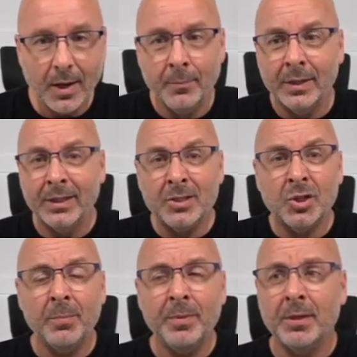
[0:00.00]
But let's
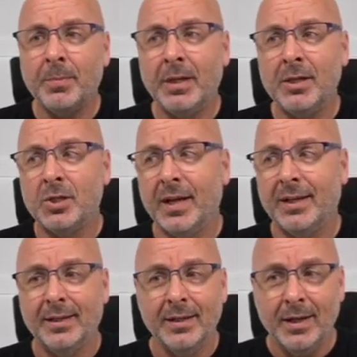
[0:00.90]
jump into
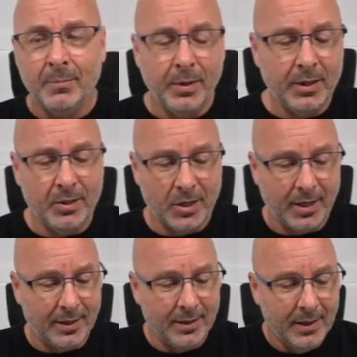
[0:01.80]
PDJ.
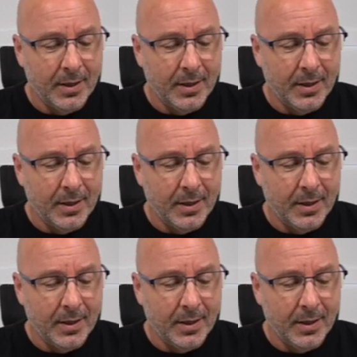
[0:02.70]
PDJ.